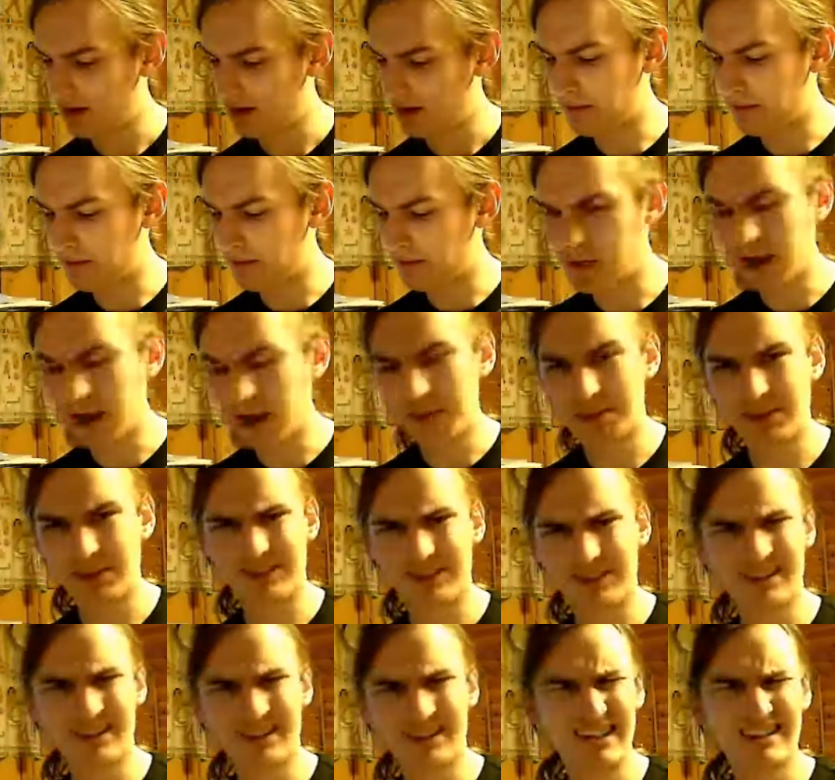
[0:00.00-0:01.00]
But
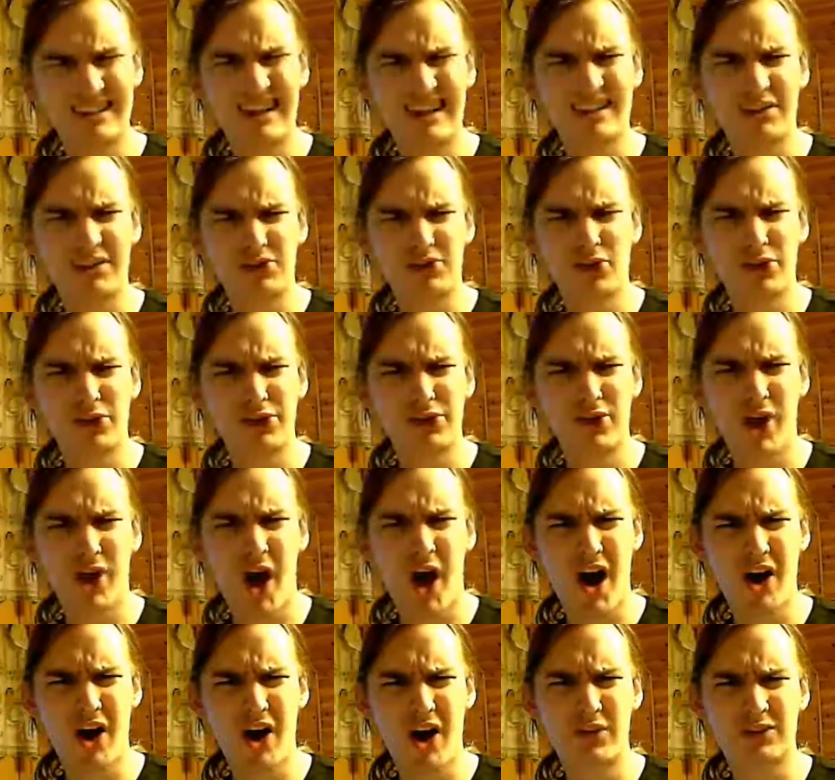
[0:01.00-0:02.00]
besides that, there's only the
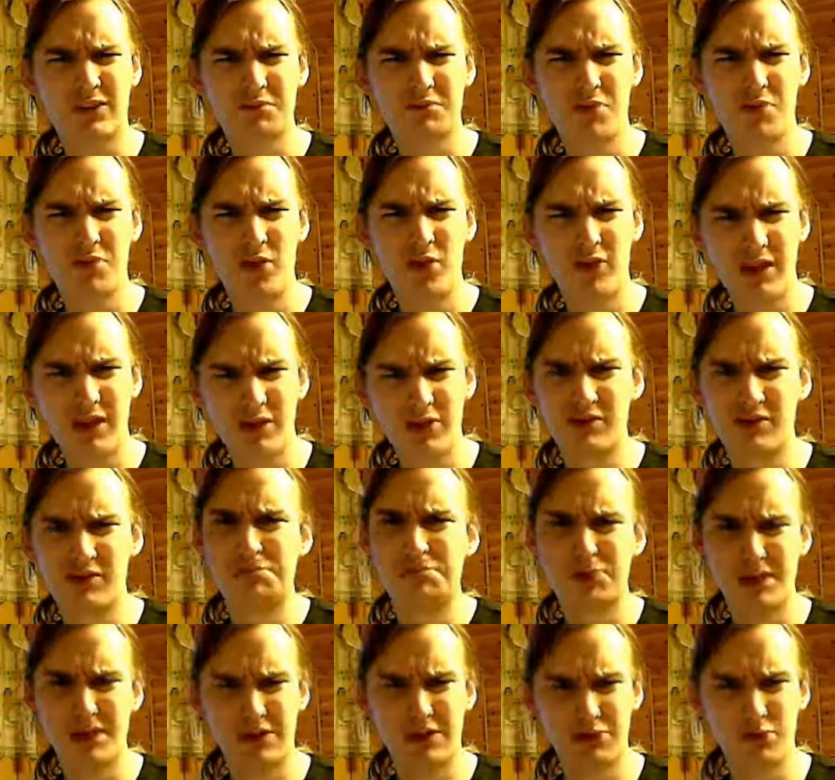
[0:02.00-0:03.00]
Conquest mode, and you can
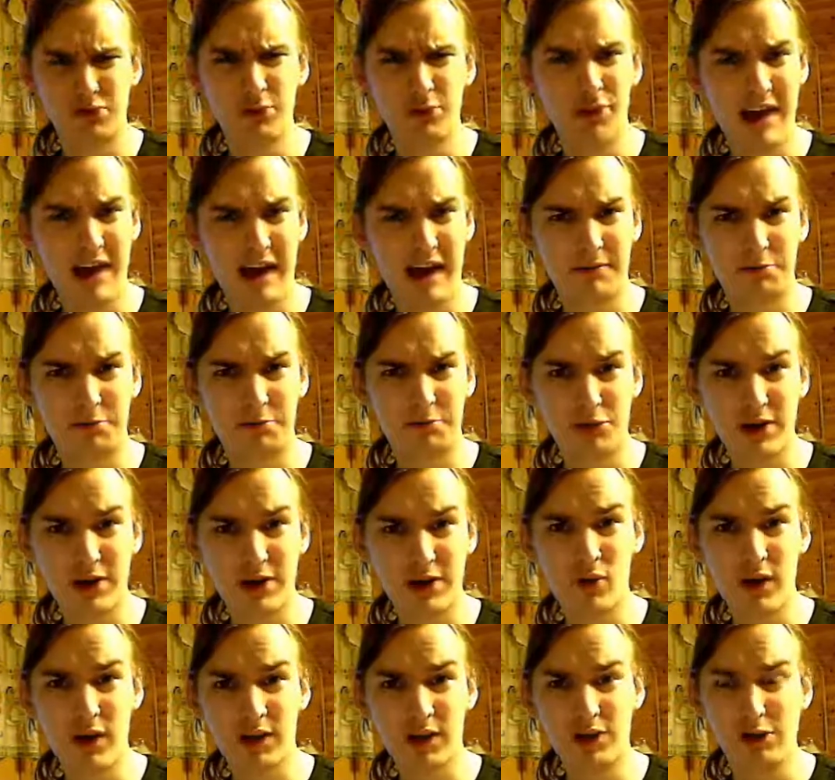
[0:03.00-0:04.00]
play through that pretty
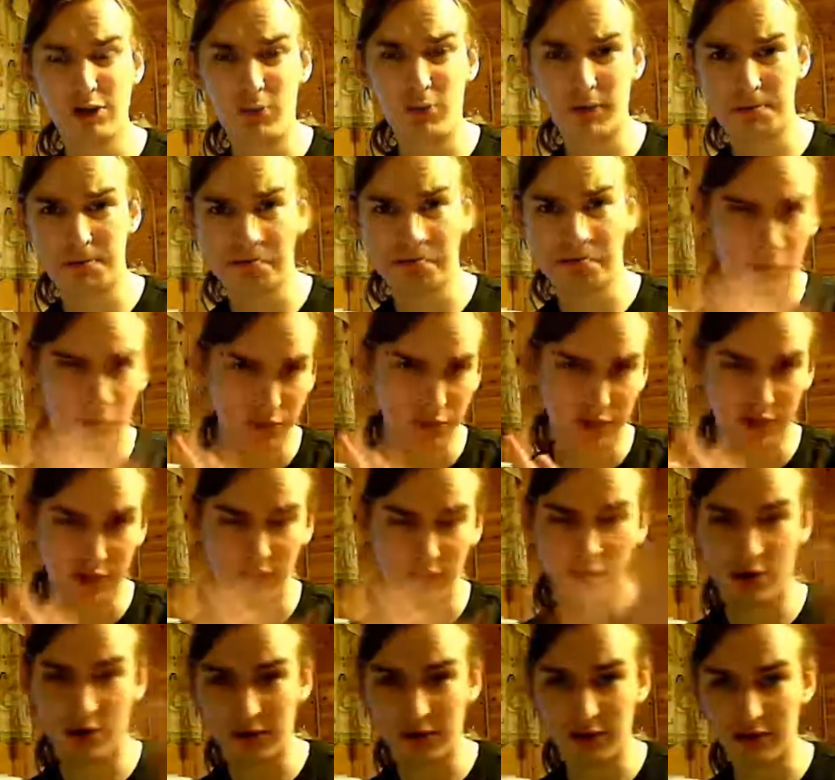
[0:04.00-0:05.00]
quickly with both, the
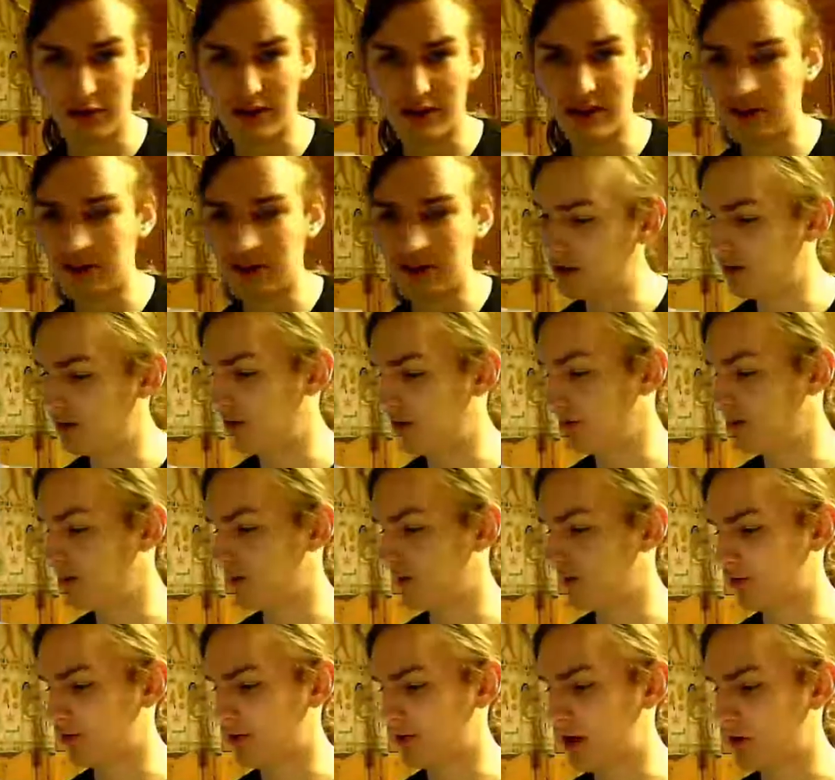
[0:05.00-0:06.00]
DC Universe
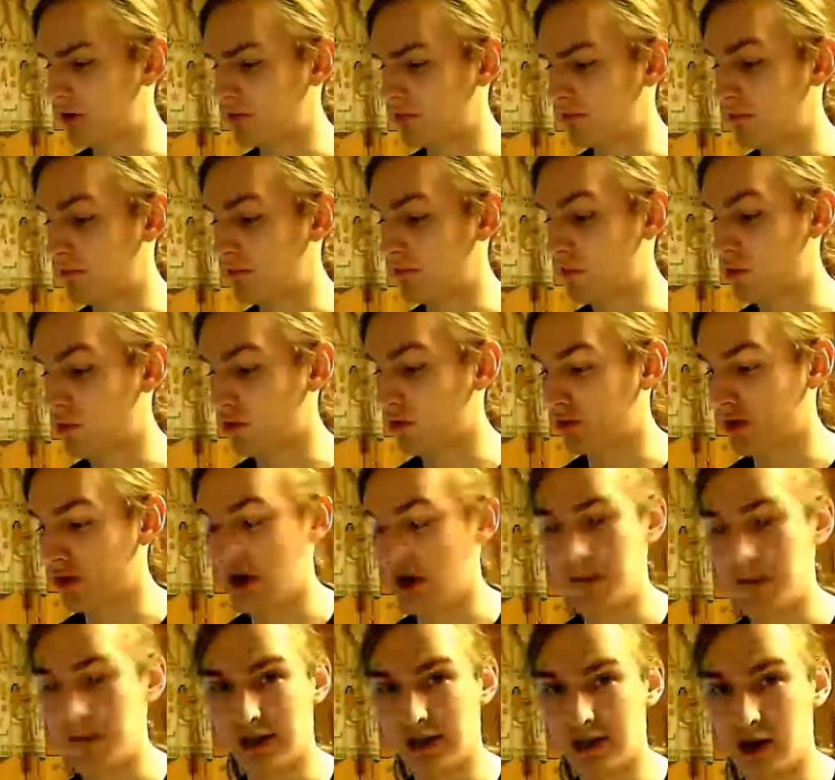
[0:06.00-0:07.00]
characters and Mortal
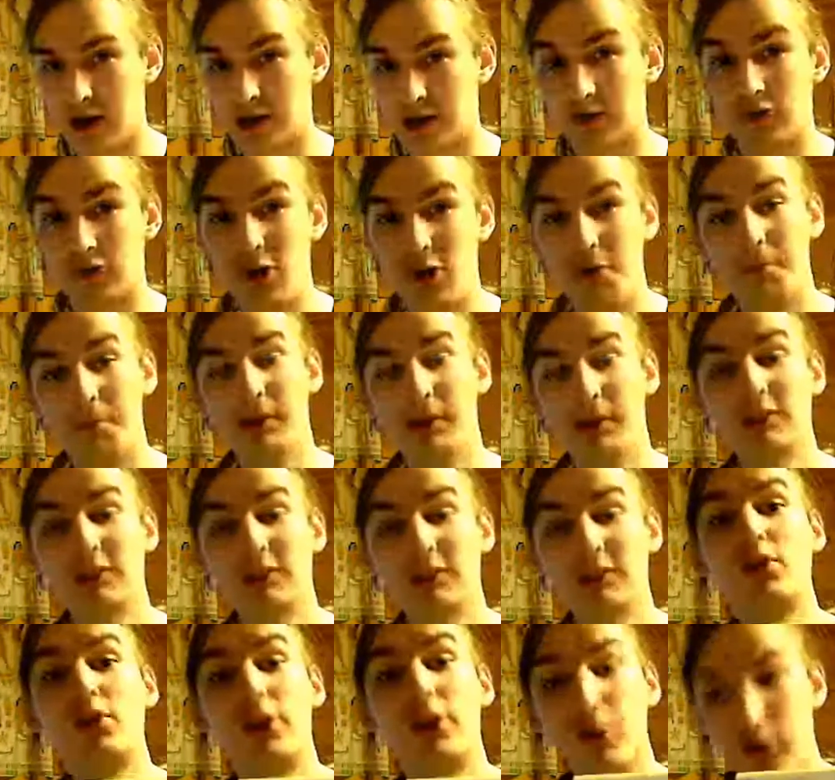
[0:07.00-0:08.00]
Kombat characters. But it's a
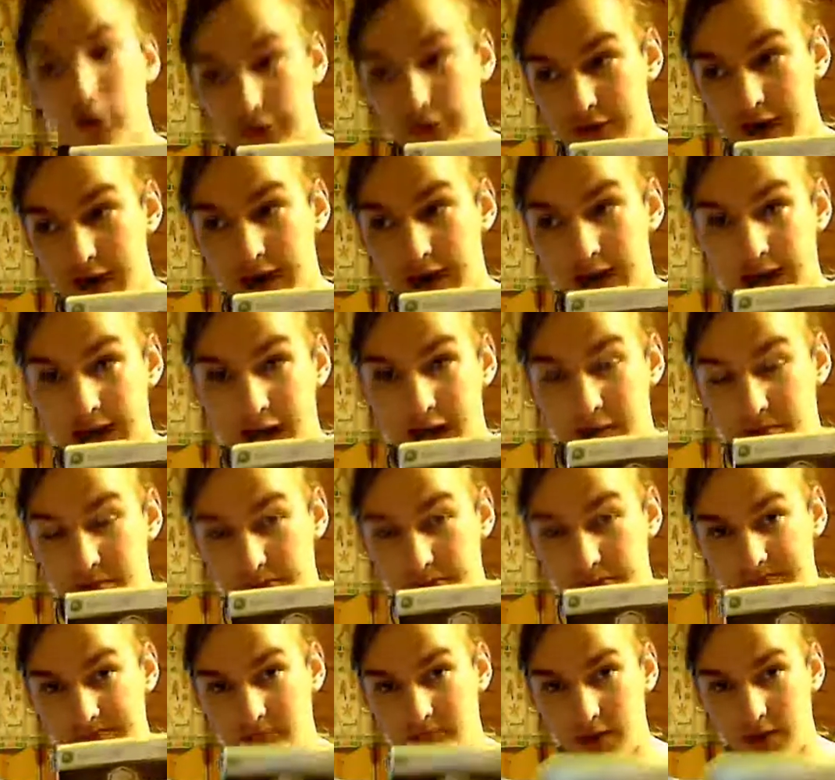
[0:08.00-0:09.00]
really good fighting game,
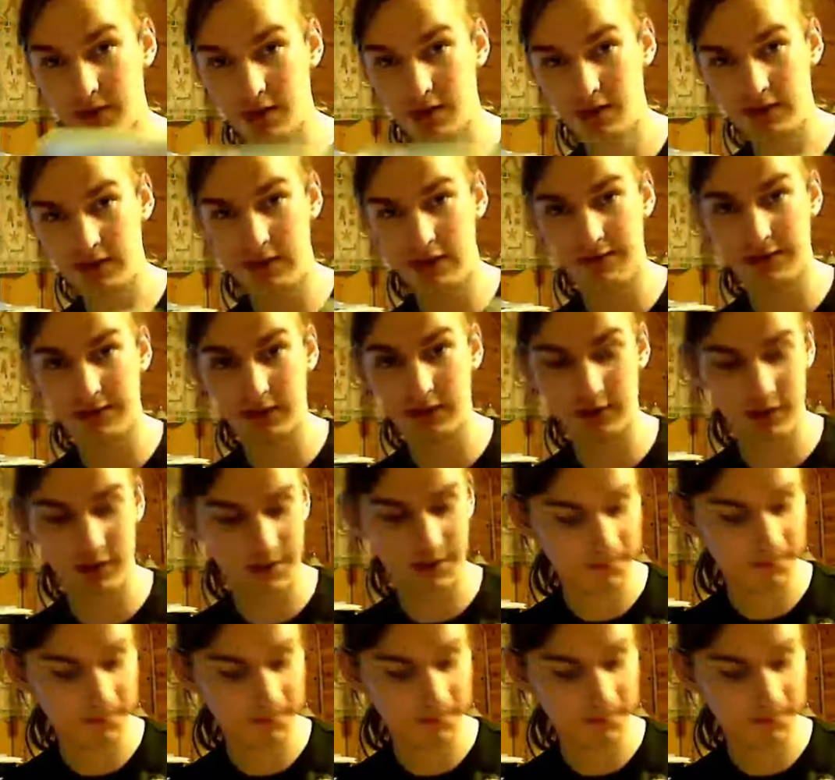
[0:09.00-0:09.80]
definitely.